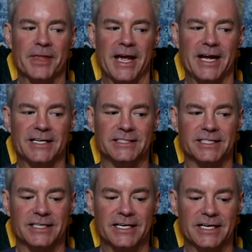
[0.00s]

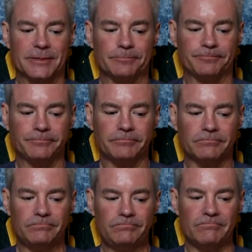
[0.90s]
And
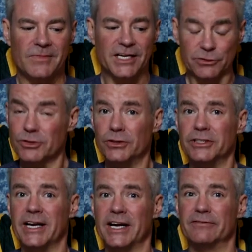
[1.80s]
as a result,
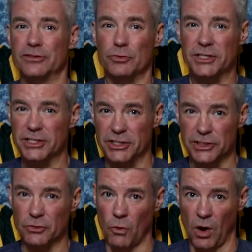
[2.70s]
I kind of switched to
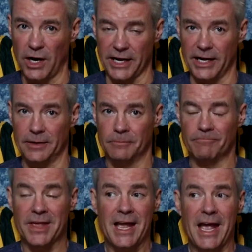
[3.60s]
just walking.
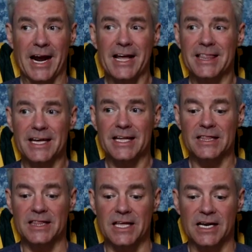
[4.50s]
And I think
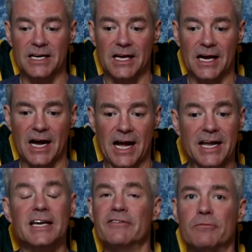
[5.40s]
that I
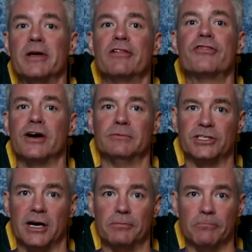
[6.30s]
can give a big
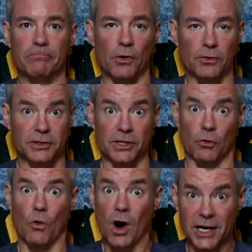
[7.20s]
thumbs up both to
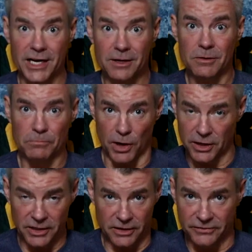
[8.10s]
the walking
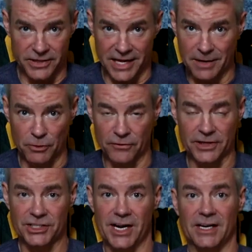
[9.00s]
part of the Get
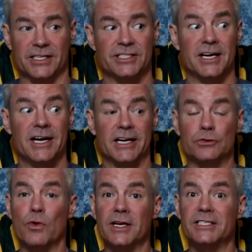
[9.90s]
Moving Challenge,
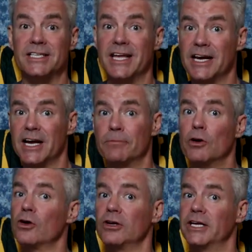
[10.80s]
as well as the getting up
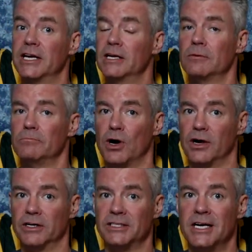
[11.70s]
early
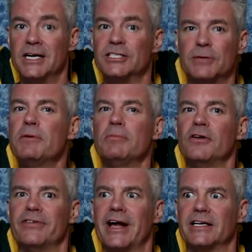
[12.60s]
part. Some
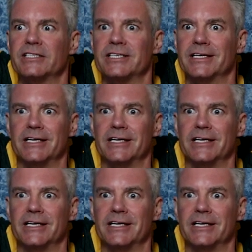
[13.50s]
people have asked,